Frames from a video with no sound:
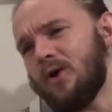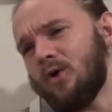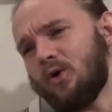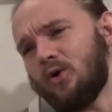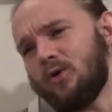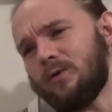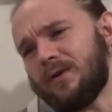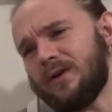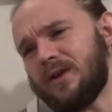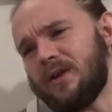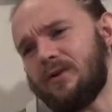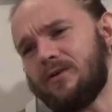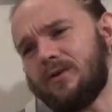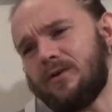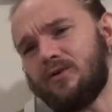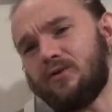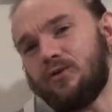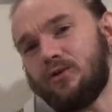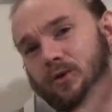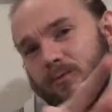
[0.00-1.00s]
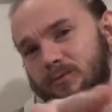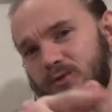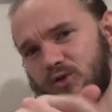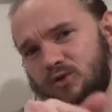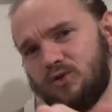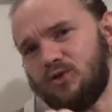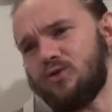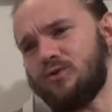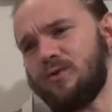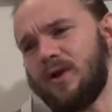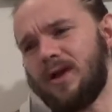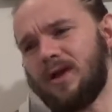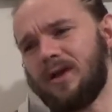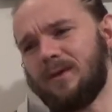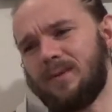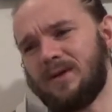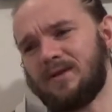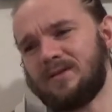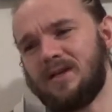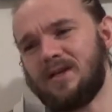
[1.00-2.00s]
over here in Europe. So your
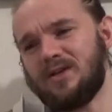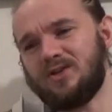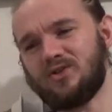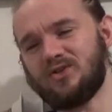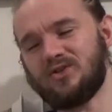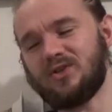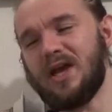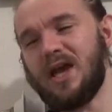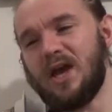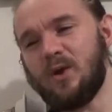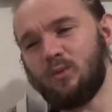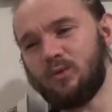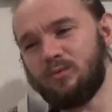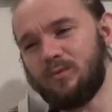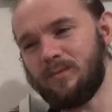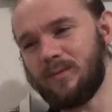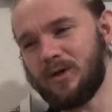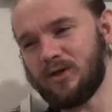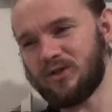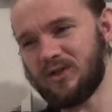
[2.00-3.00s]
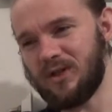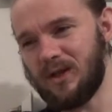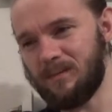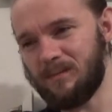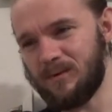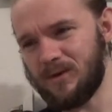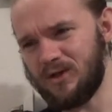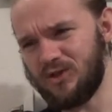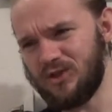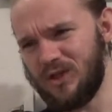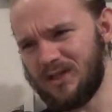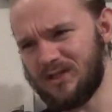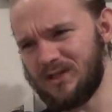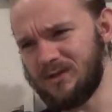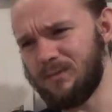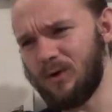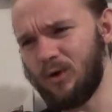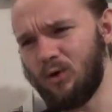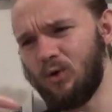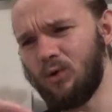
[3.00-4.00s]
recommendations would be muchly
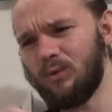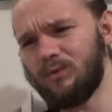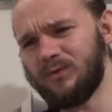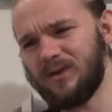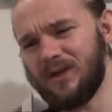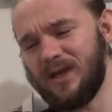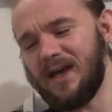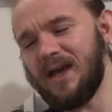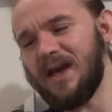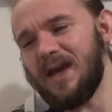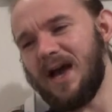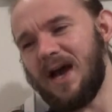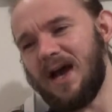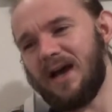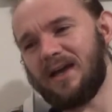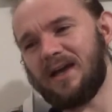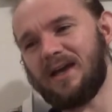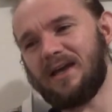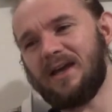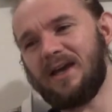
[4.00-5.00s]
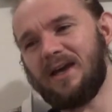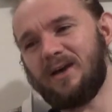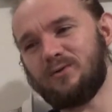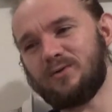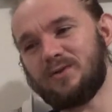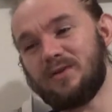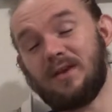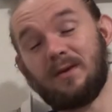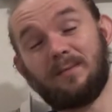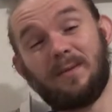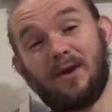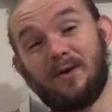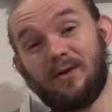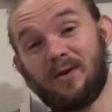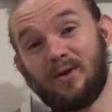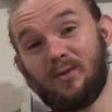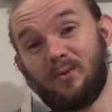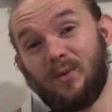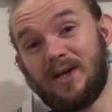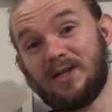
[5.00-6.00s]
appreciated. But hopefully I can get out to the
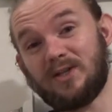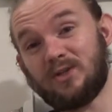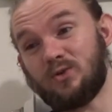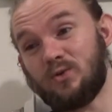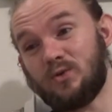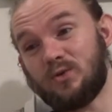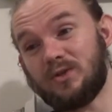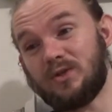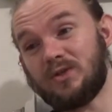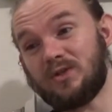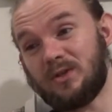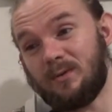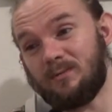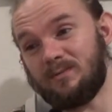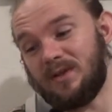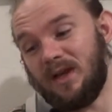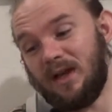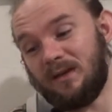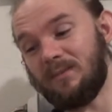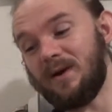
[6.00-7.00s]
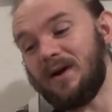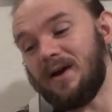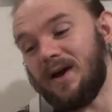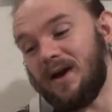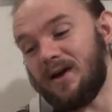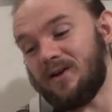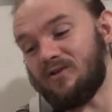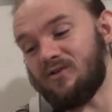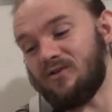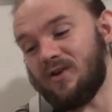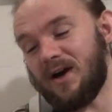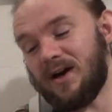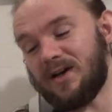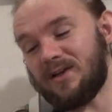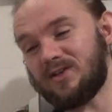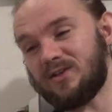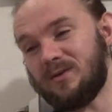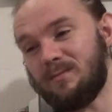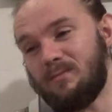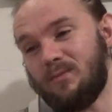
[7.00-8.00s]
American West Coast at some time and try
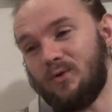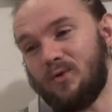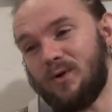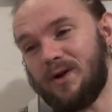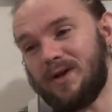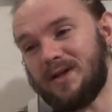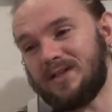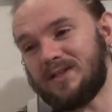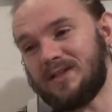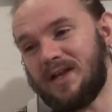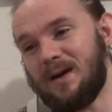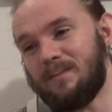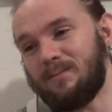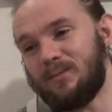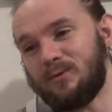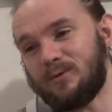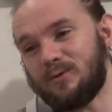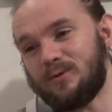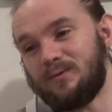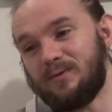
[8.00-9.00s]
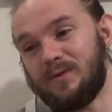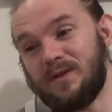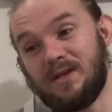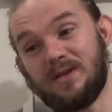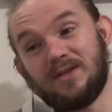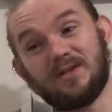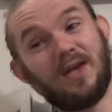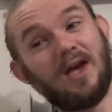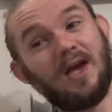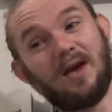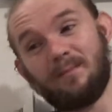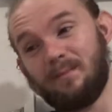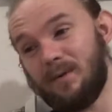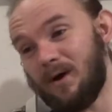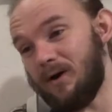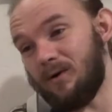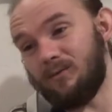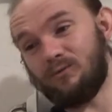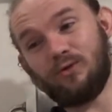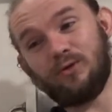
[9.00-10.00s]
some more examples of these.
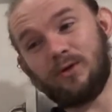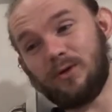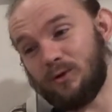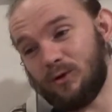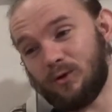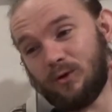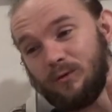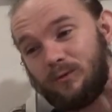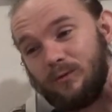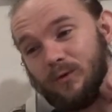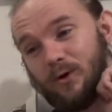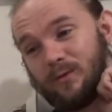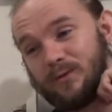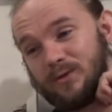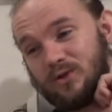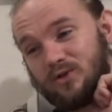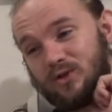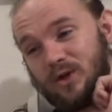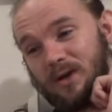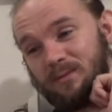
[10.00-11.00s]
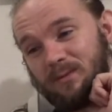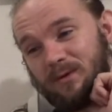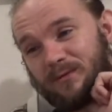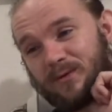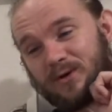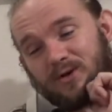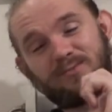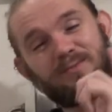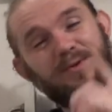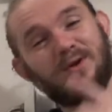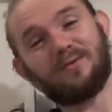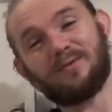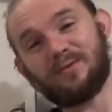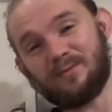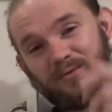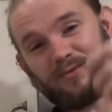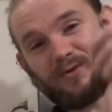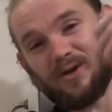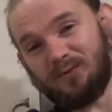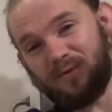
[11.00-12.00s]
But really looking forward to trying my first beer from
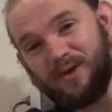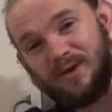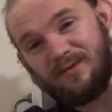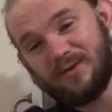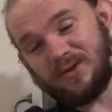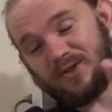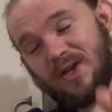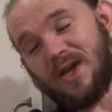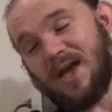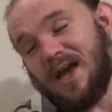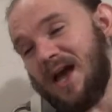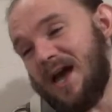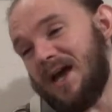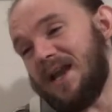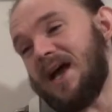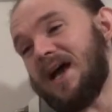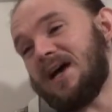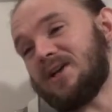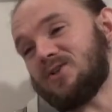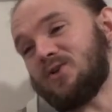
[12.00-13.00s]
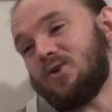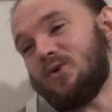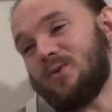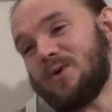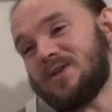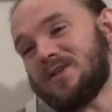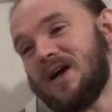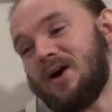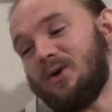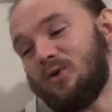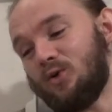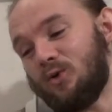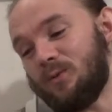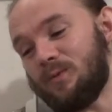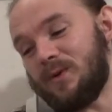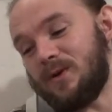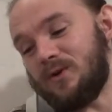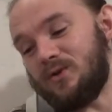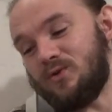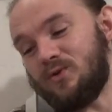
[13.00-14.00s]
Three Weavers. And as always, I hope
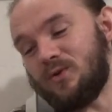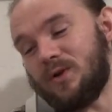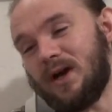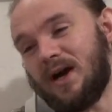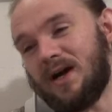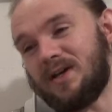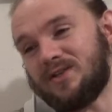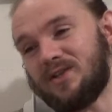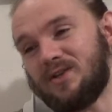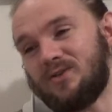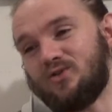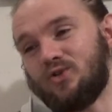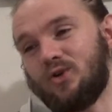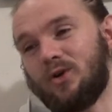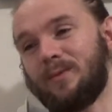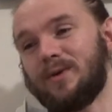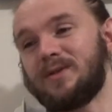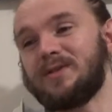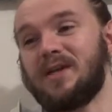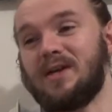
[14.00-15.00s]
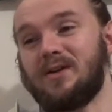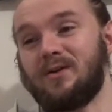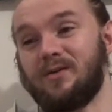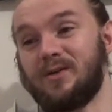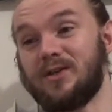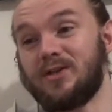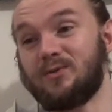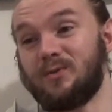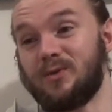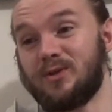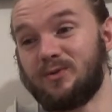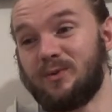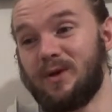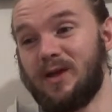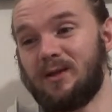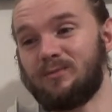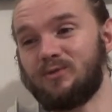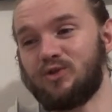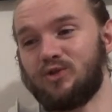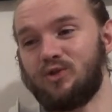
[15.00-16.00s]
that you guys enjoy my take on this one as well.
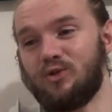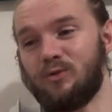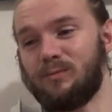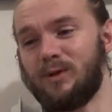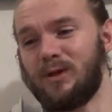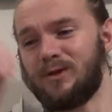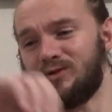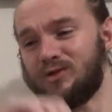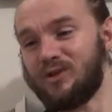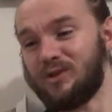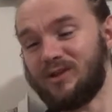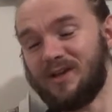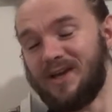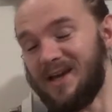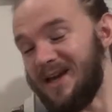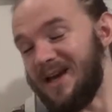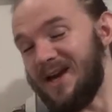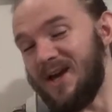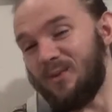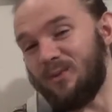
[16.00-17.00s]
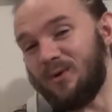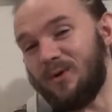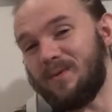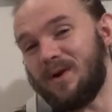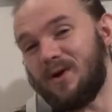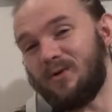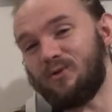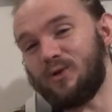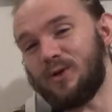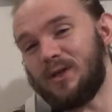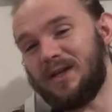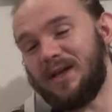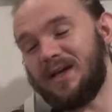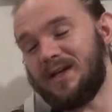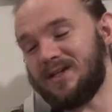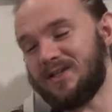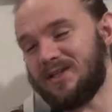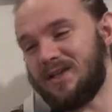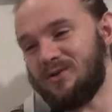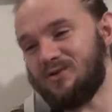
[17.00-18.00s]
I'm sure Blood Junkie will be a really
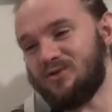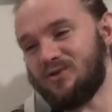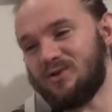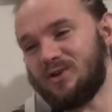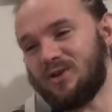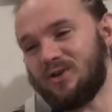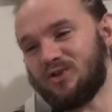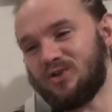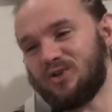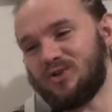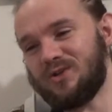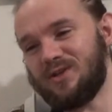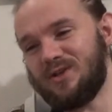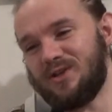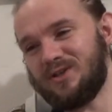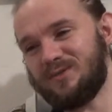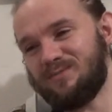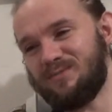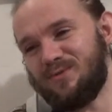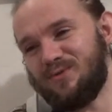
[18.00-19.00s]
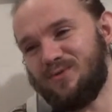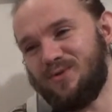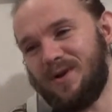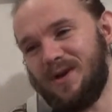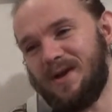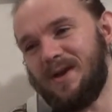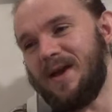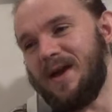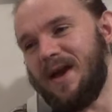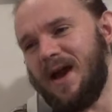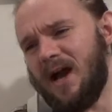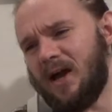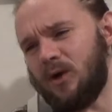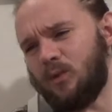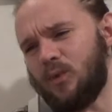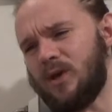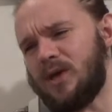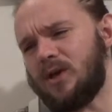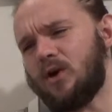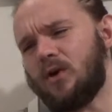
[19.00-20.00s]
nice introduction to this brewery.
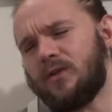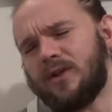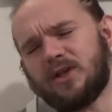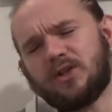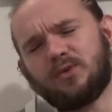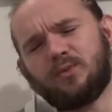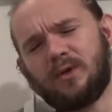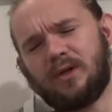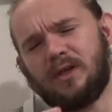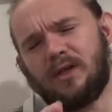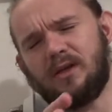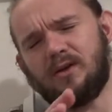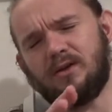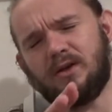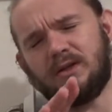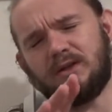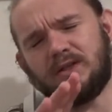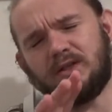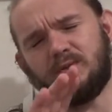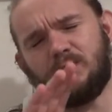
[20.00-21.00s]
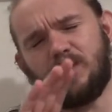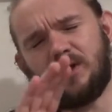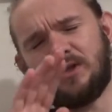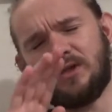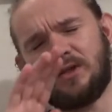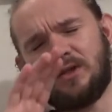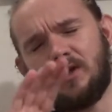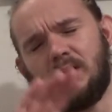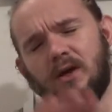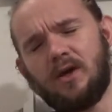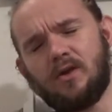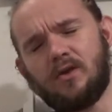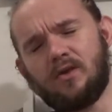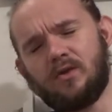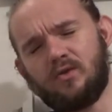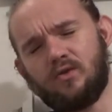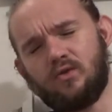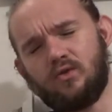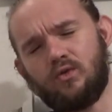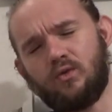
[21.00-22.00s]
And we got this one here in Sweden
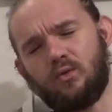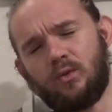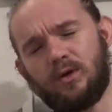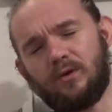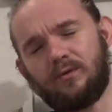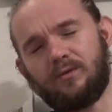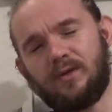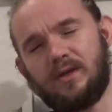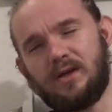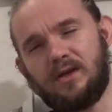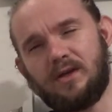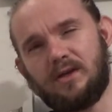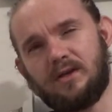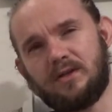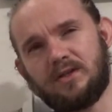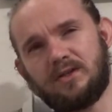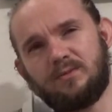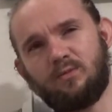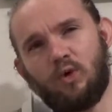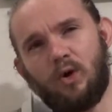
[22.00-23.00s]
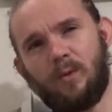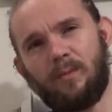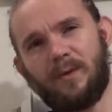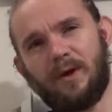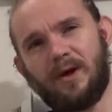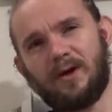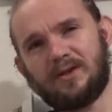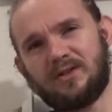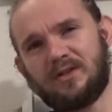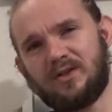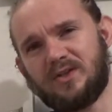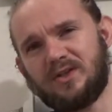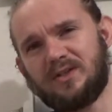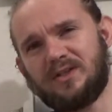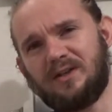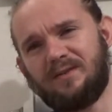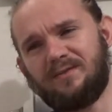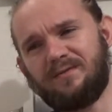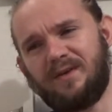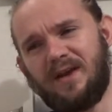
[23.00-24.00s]
through one of the small parties, the
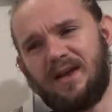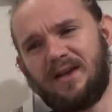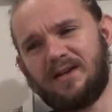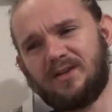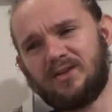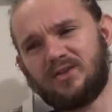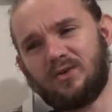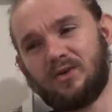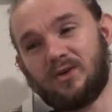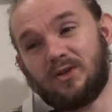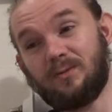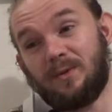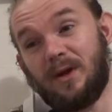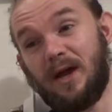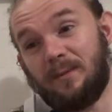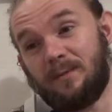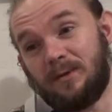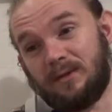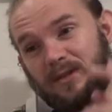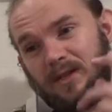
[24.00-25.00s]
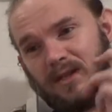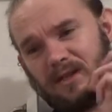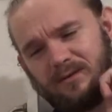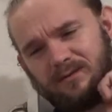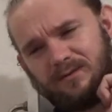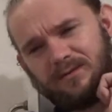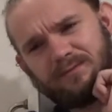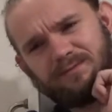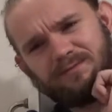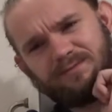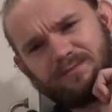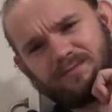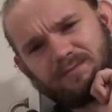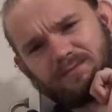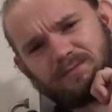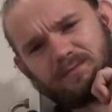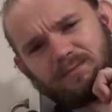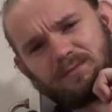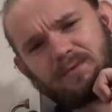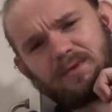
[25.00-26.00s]
Tillfälligt Sortiment, I believe.
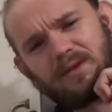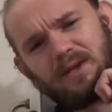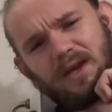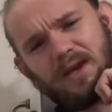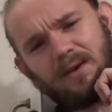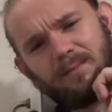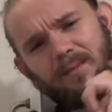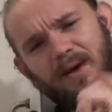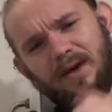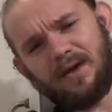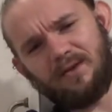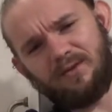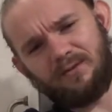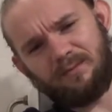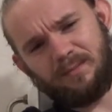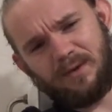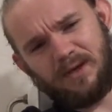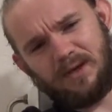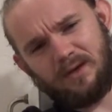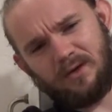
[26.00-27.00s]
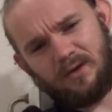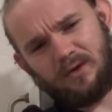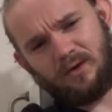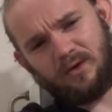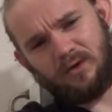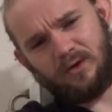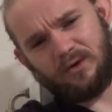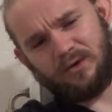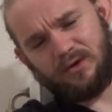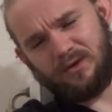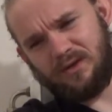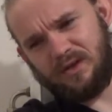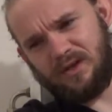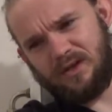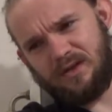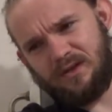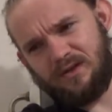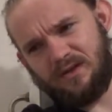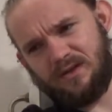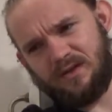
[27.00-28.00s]
It might have been on
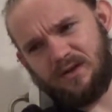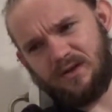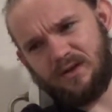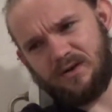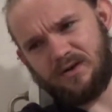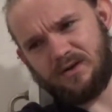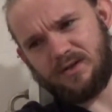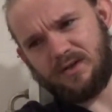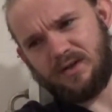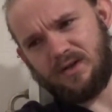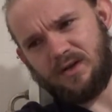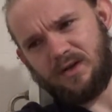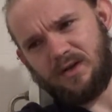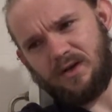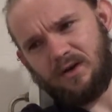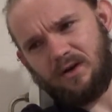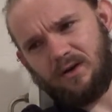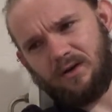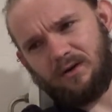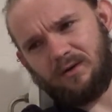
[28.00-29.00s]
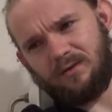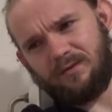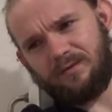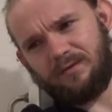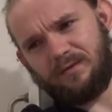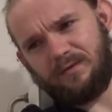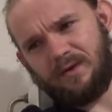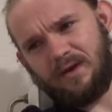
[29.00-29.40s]
the 3rd of